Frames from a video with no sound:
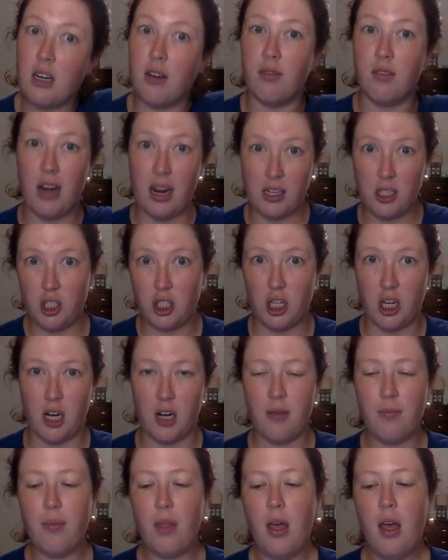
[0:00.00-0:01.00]
of next
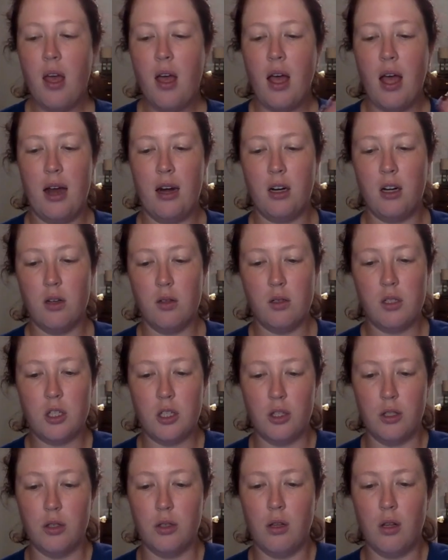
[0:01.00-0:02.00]
year, and it goes
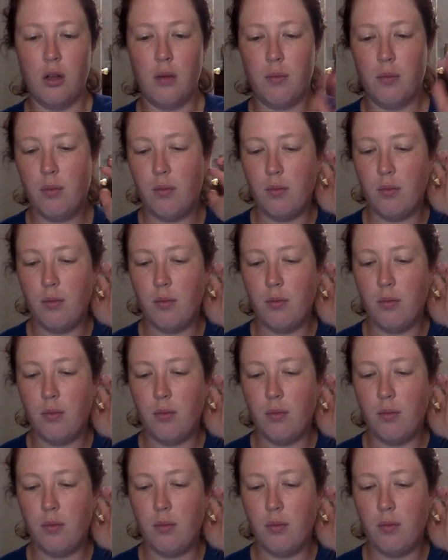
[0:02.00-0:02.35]
till,